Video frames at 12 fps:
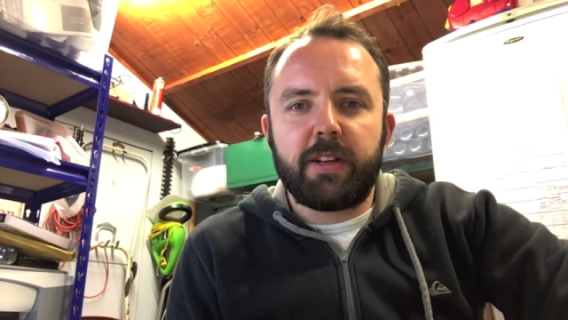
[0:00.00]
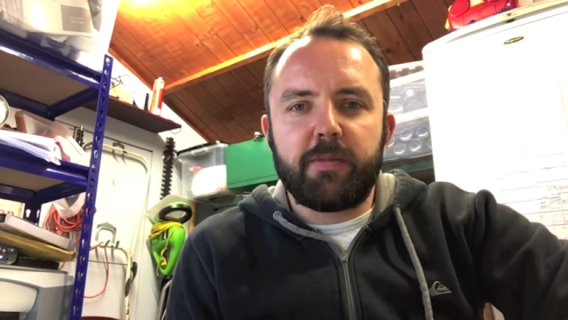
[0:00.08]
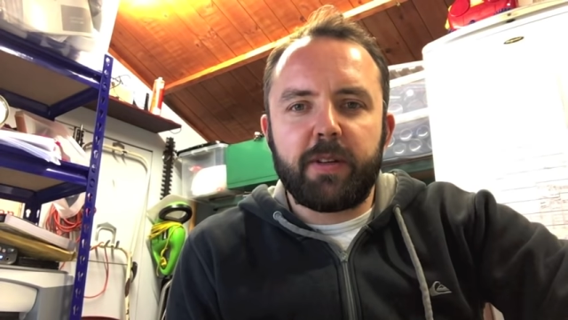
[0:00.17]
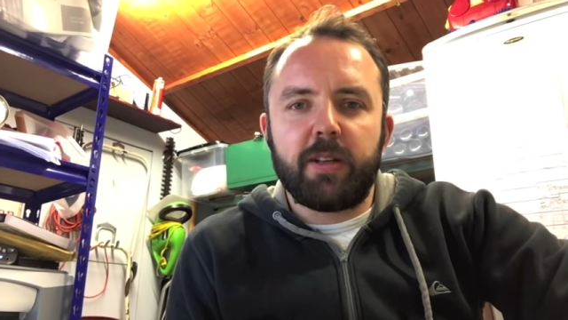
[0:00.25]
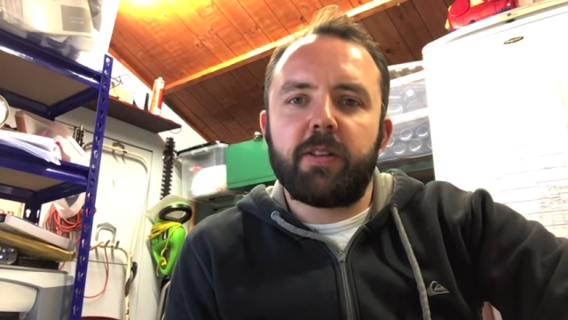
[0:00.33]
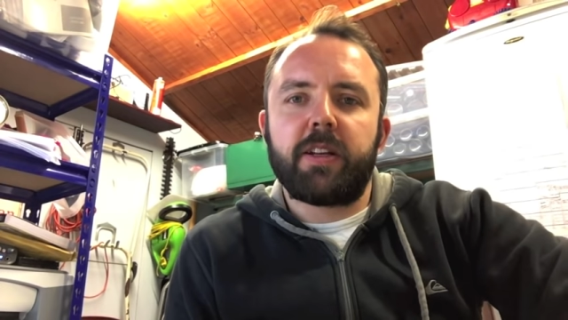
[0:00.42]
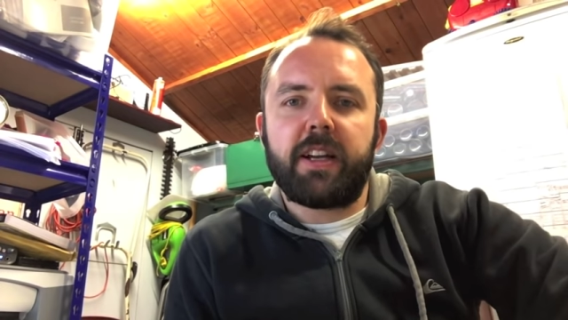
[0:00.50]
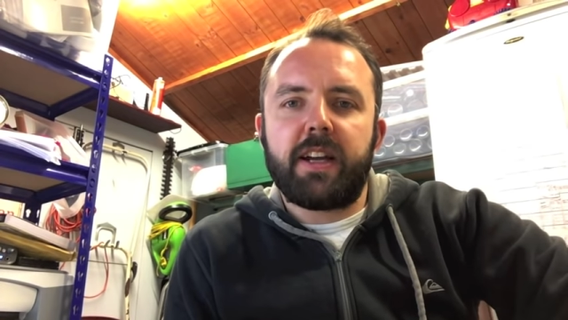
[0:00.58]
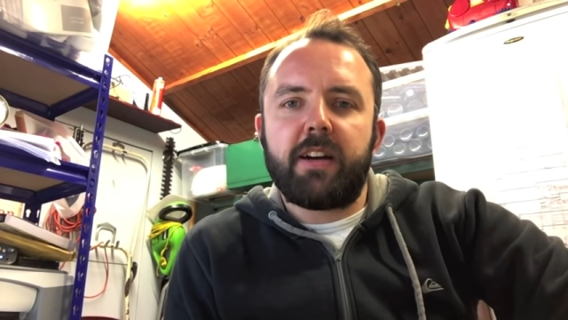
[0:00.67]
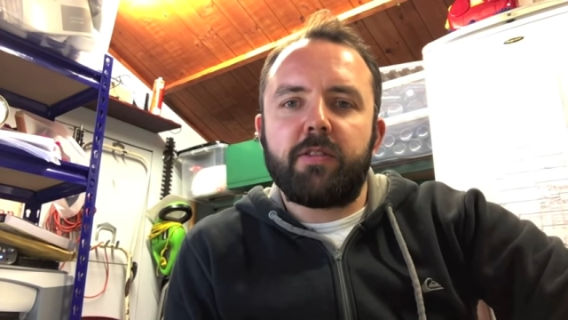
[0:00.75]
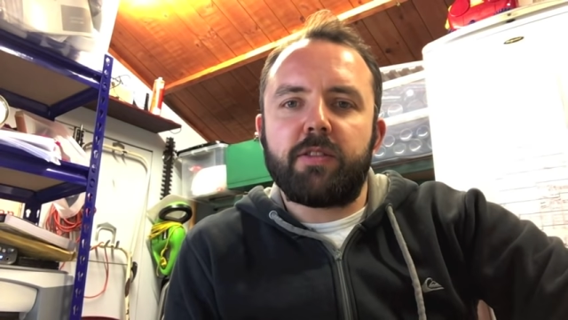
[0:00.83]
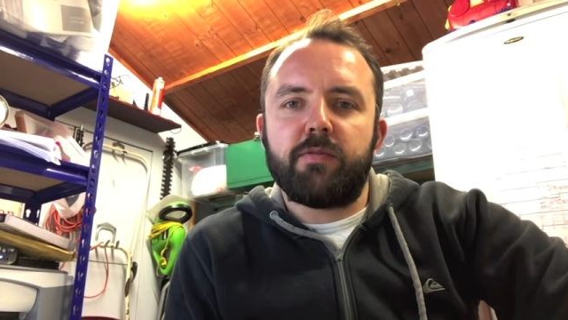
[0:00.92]
we're going to be looking at
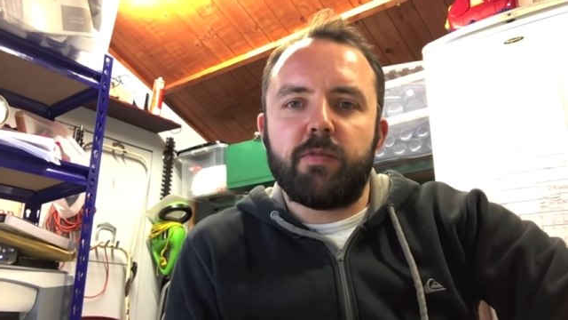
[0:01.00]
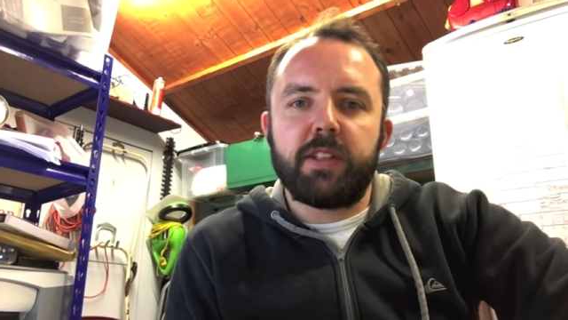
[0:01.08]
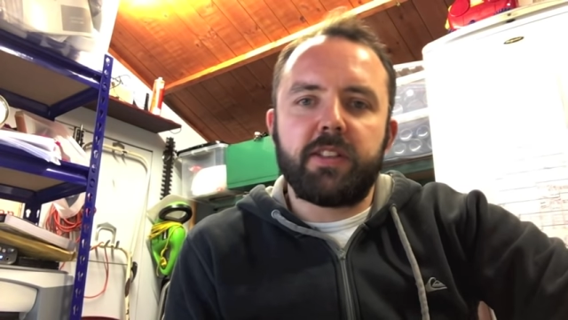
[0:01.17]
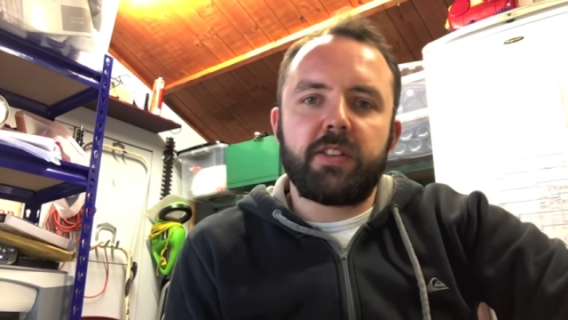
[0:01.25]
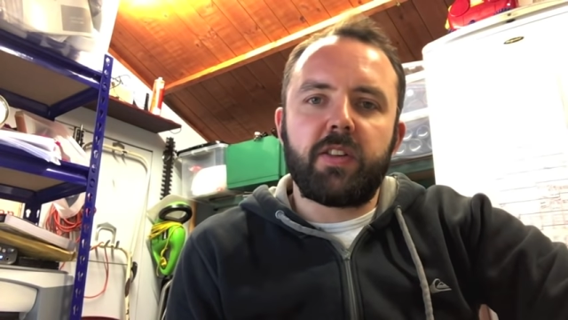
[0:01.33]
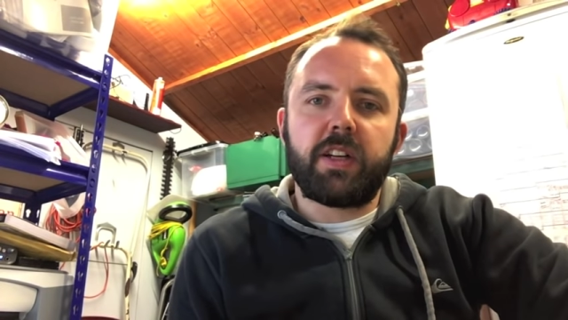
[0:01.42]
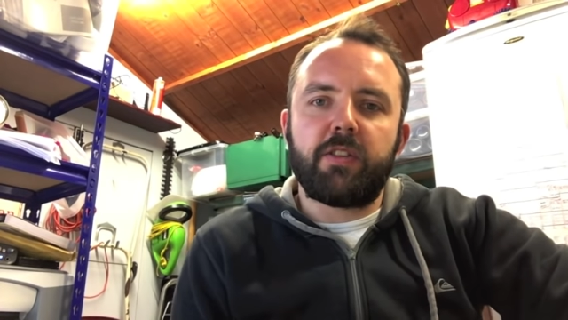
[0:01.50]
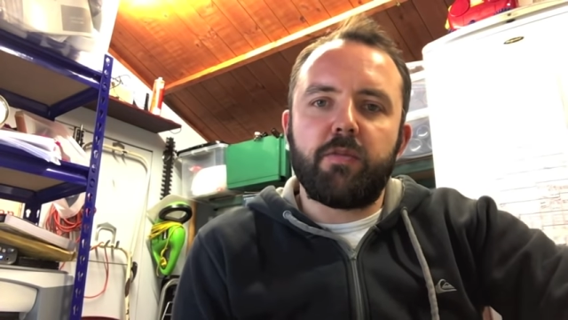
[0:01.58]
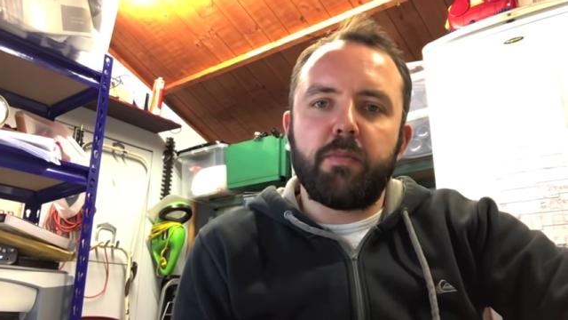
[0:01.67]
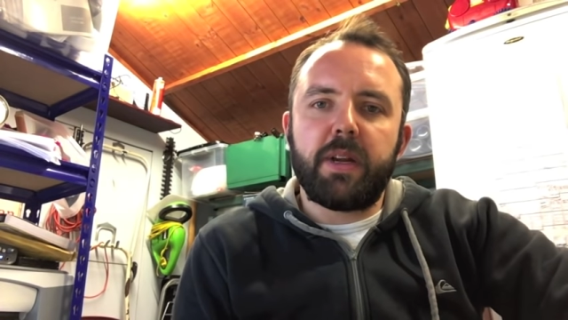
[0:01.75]
how to recycle